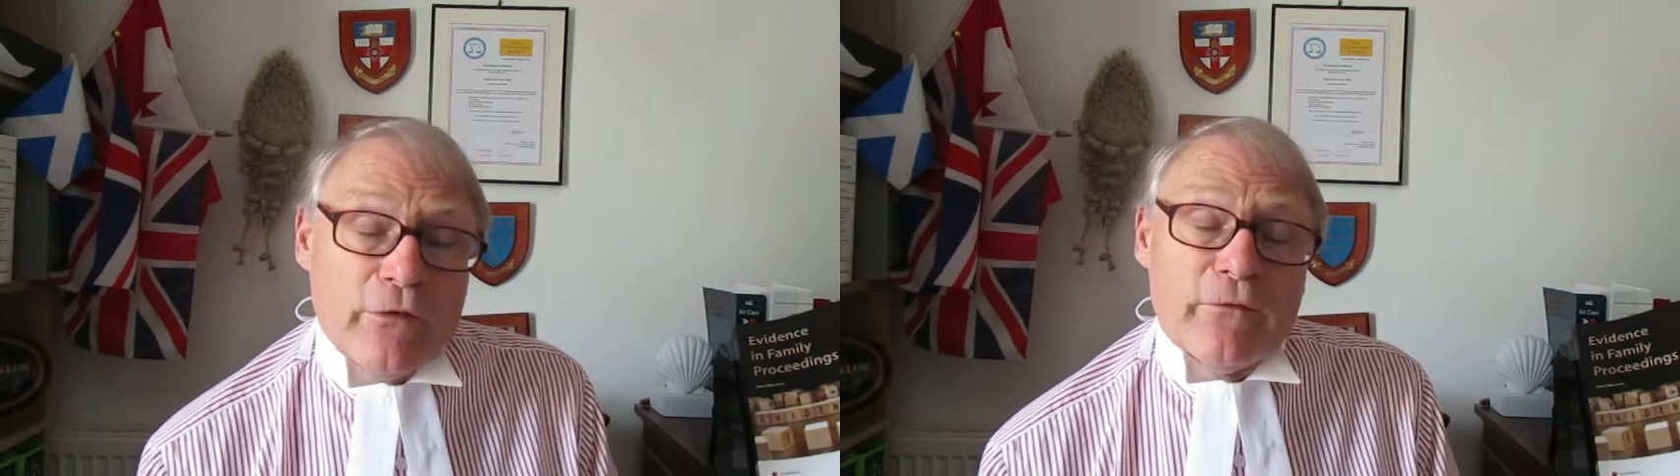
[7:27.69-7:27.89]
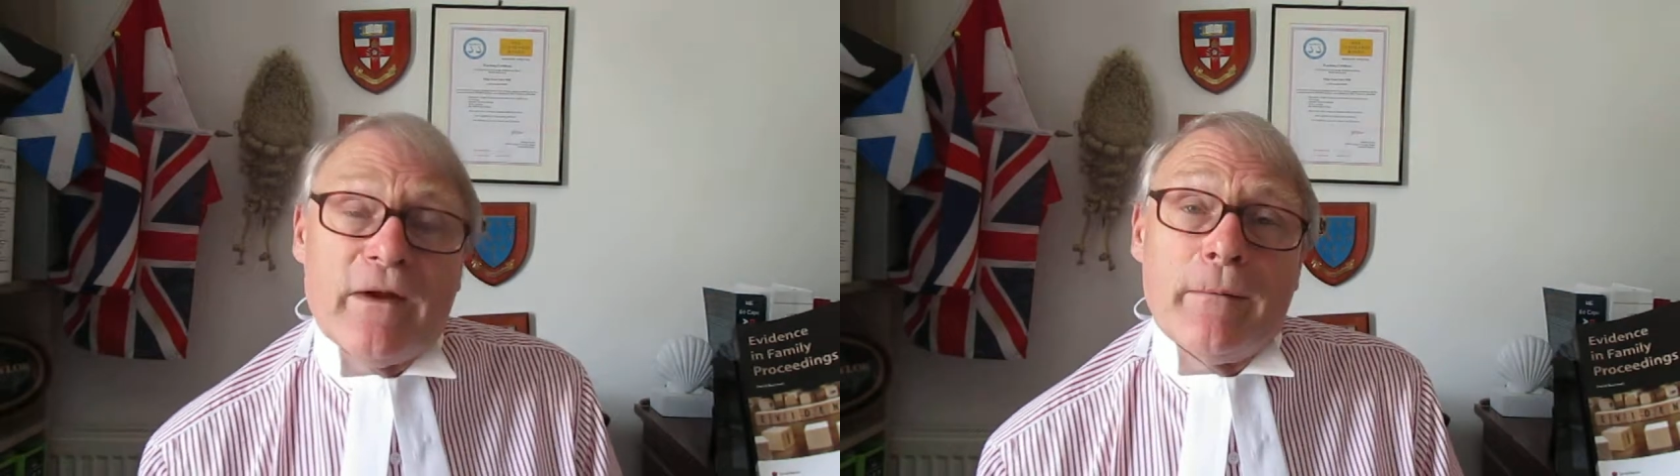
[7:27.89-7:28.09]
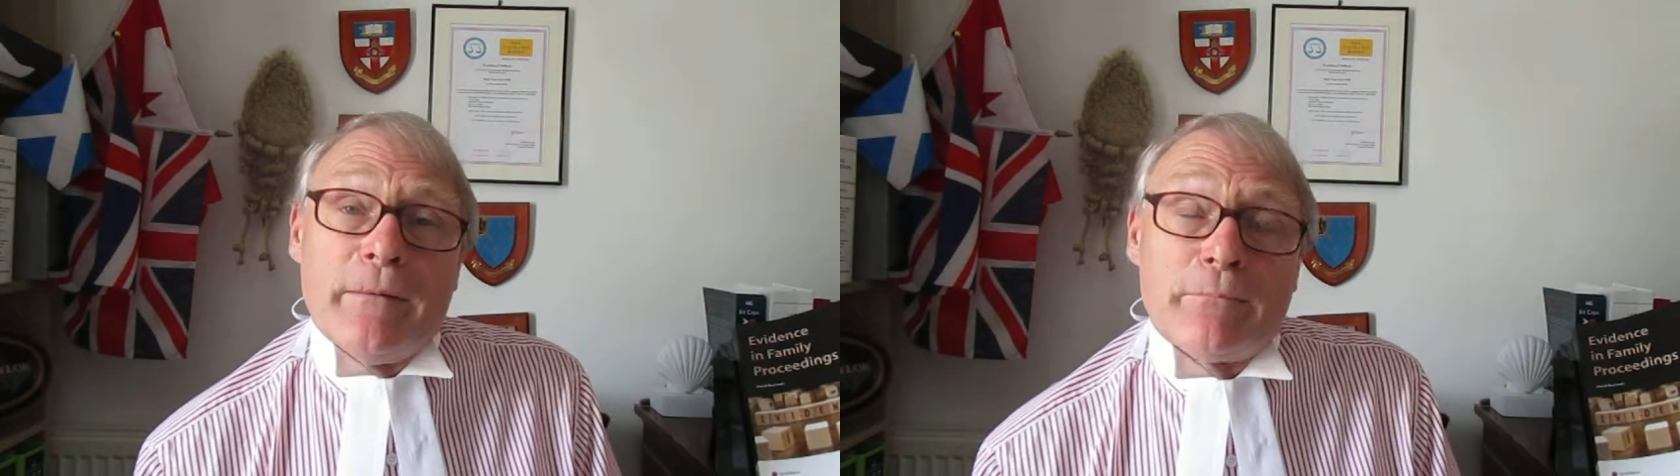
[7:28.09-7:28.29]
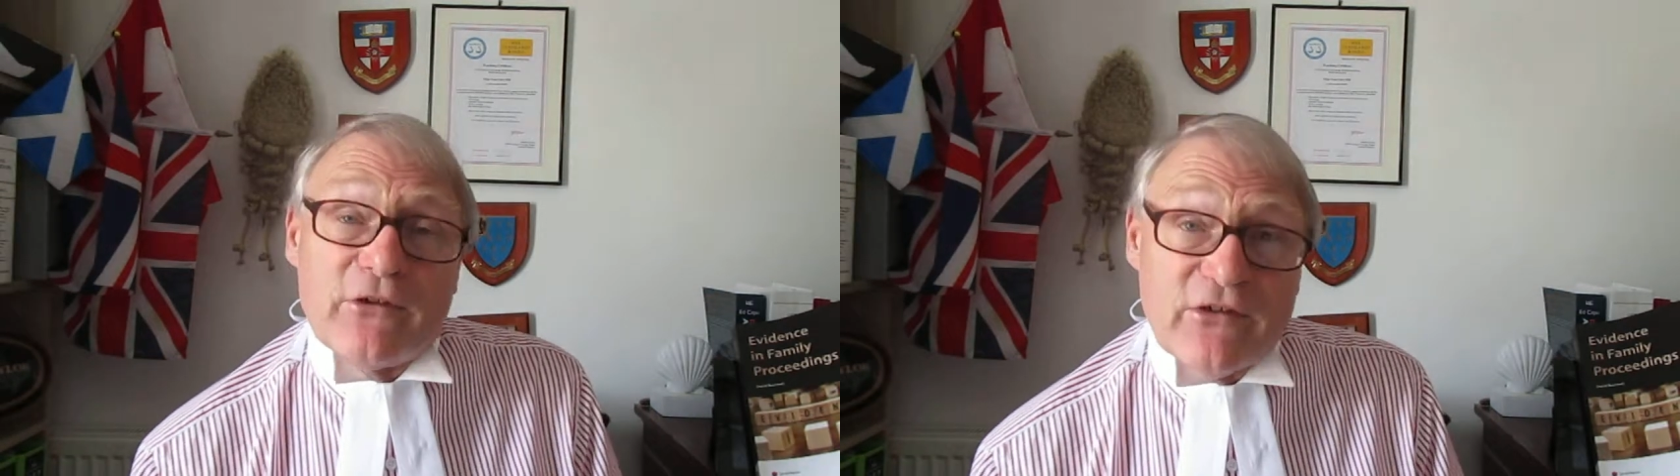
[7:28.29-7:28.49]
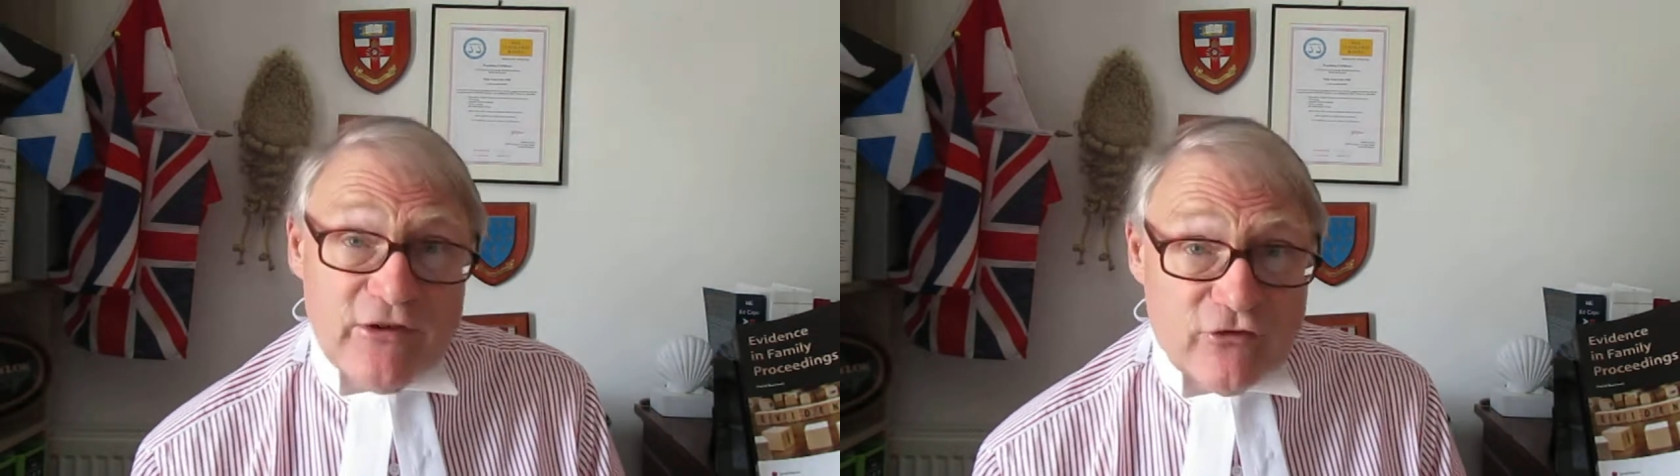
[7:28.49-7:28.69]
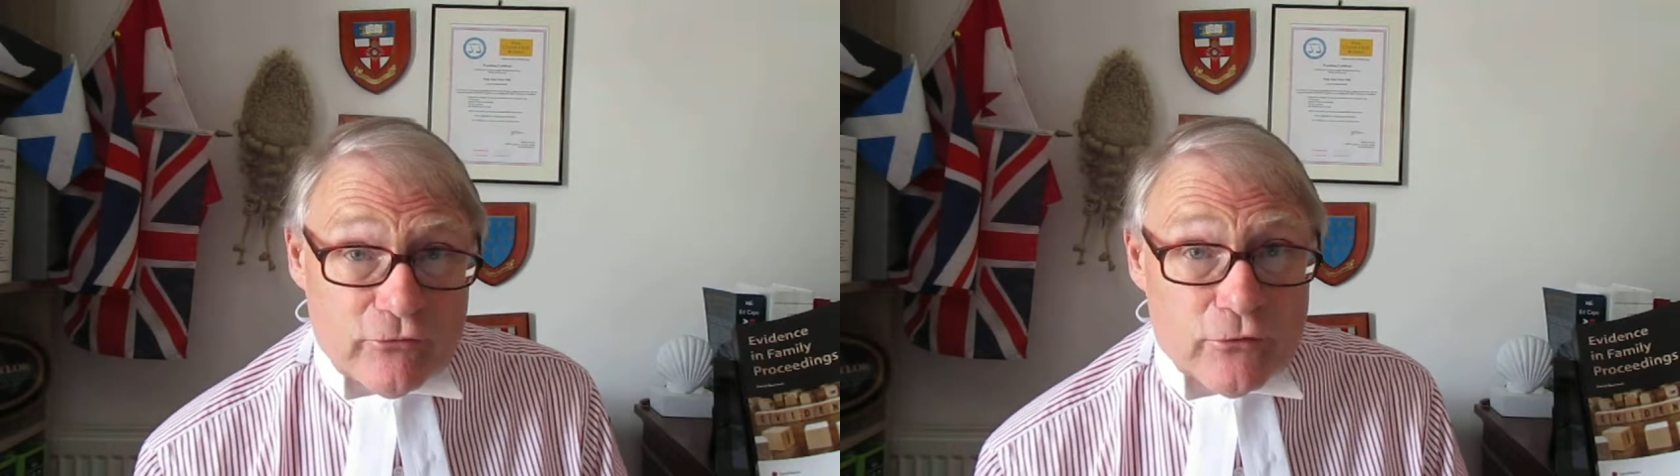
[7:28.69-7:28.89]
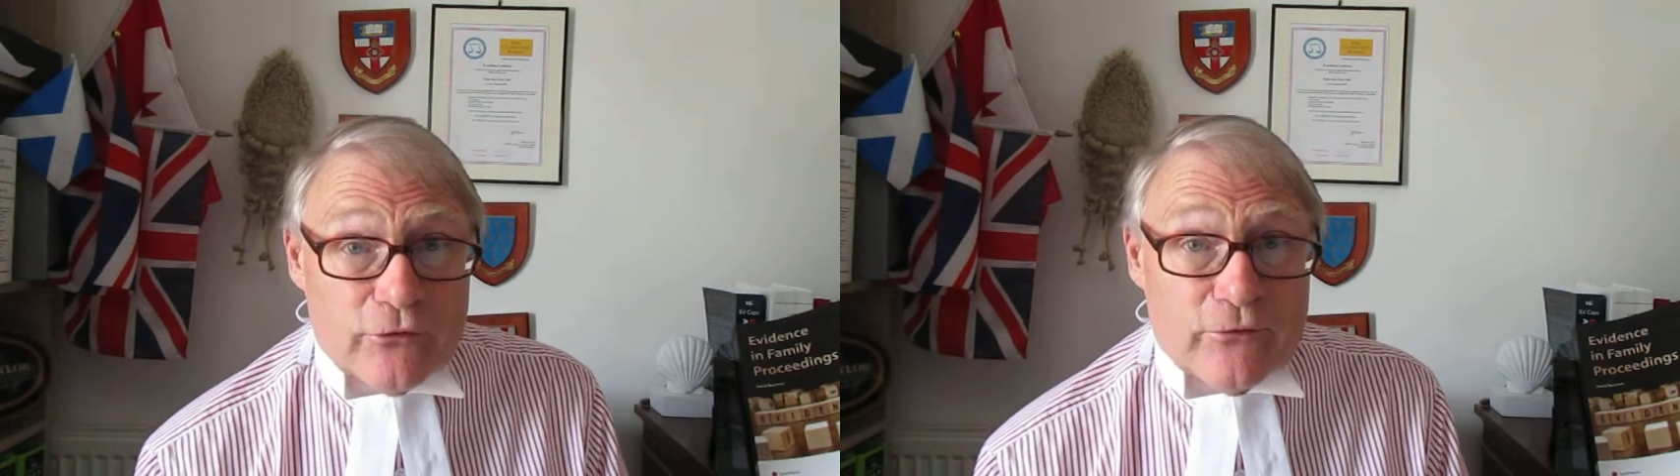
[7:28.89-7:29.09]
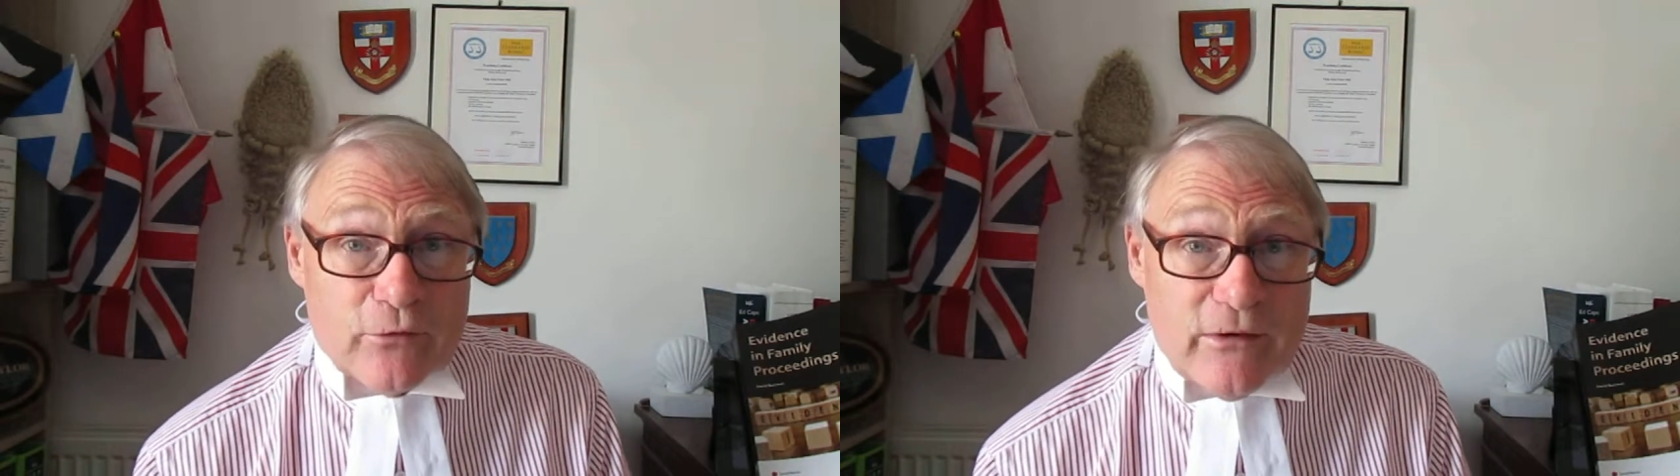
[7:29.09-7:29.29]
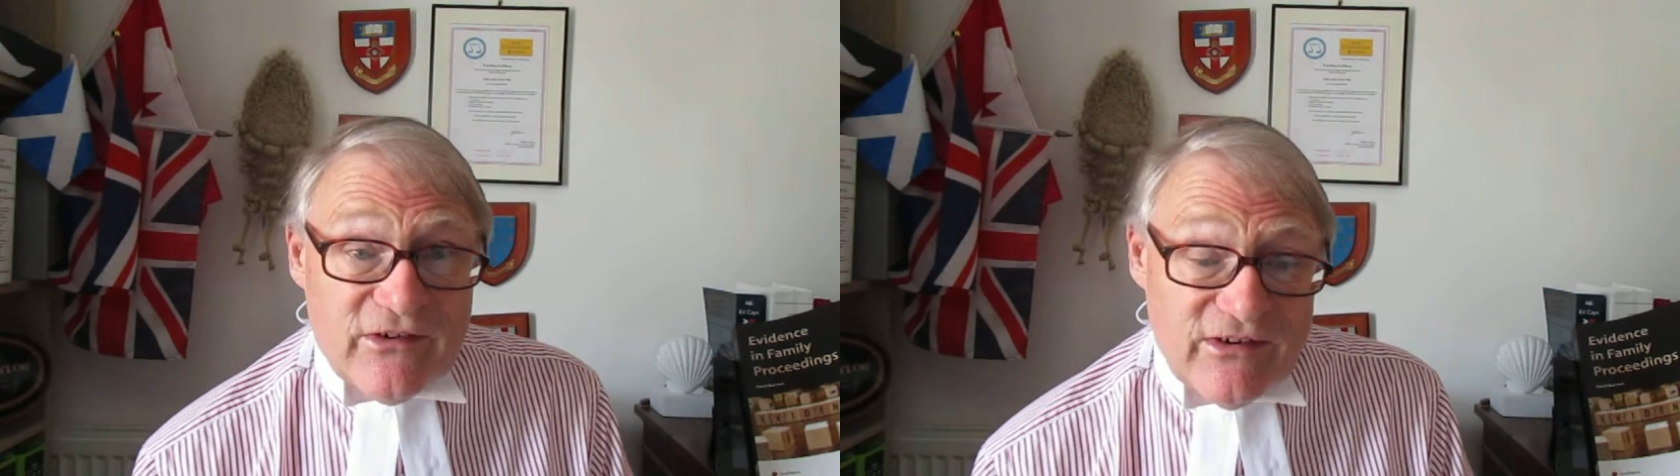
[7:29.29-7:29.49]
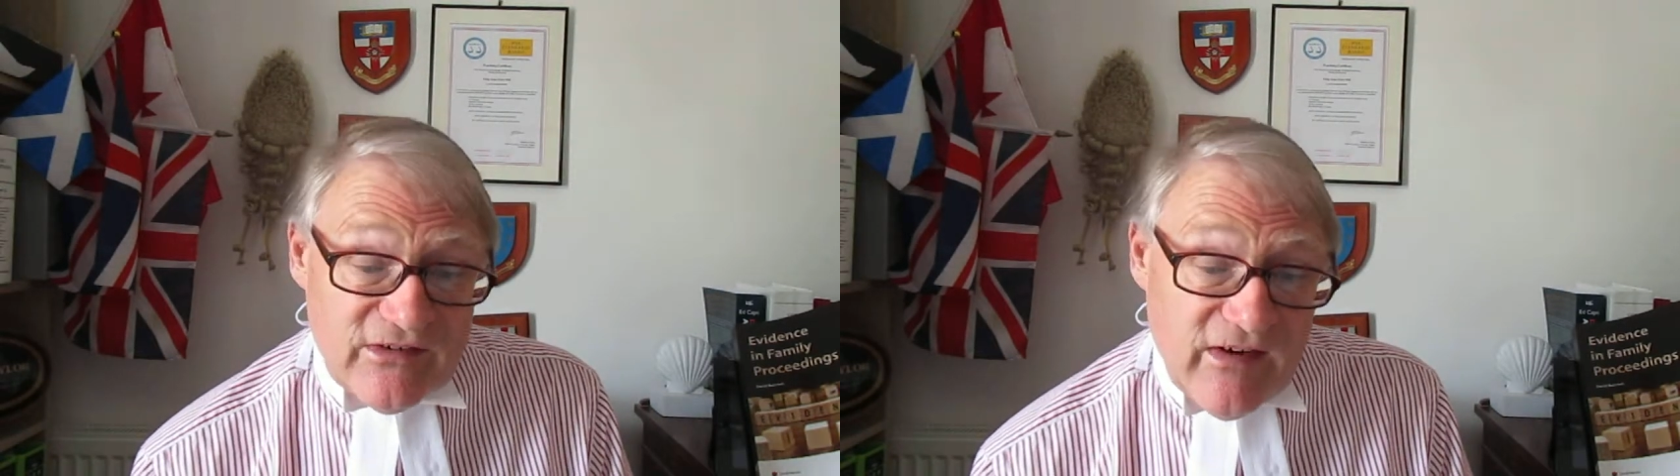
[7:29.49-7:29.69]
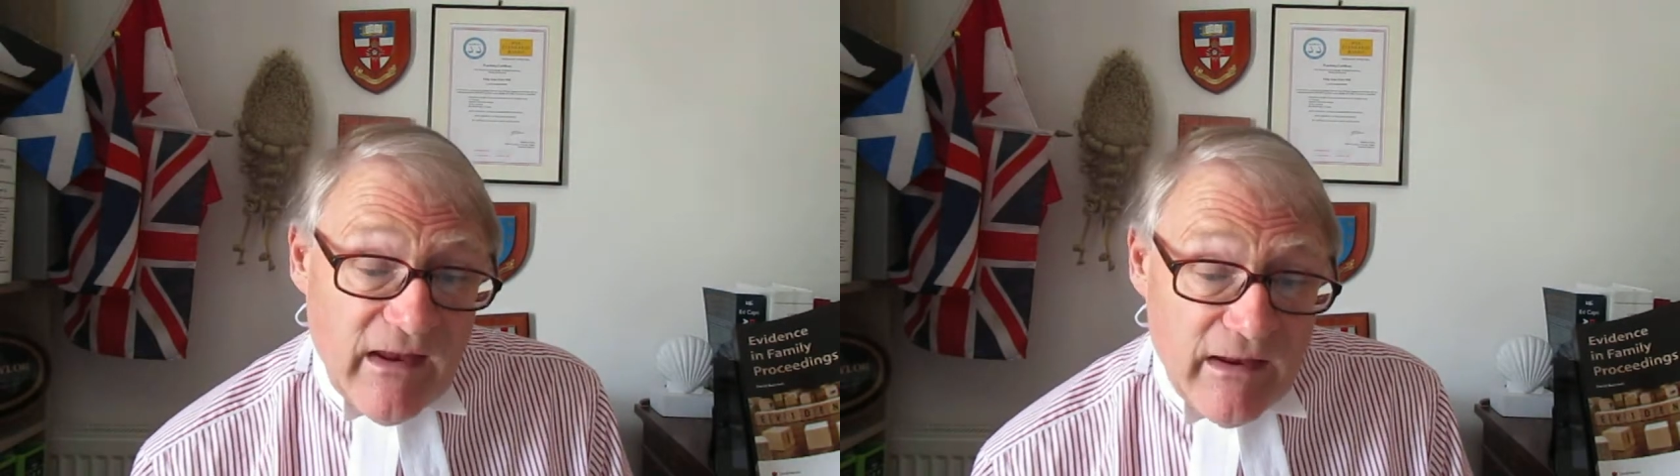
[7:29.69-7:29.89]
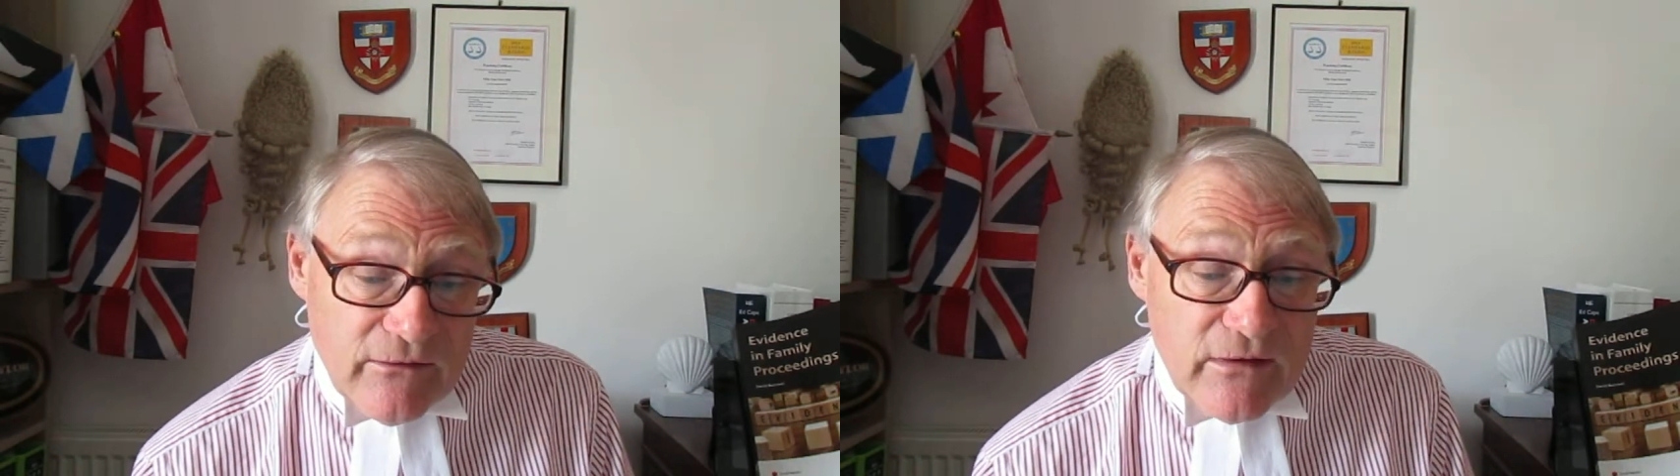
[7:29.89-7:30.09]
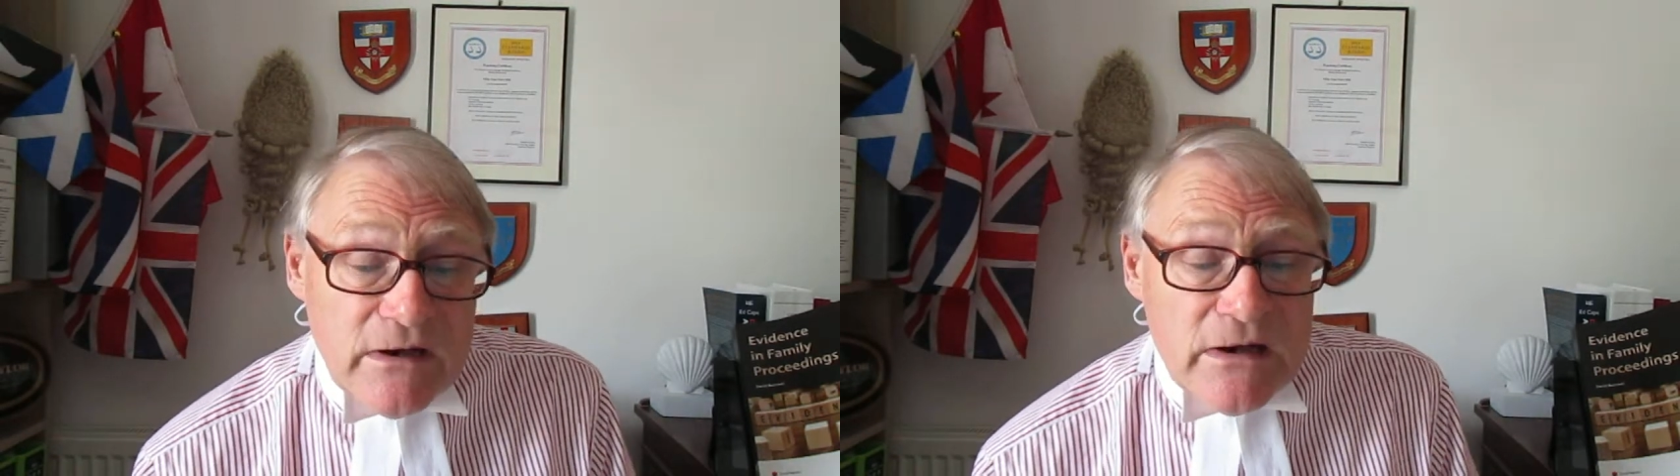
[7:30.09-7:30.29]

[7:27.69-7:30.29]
the family procedure rules of 2010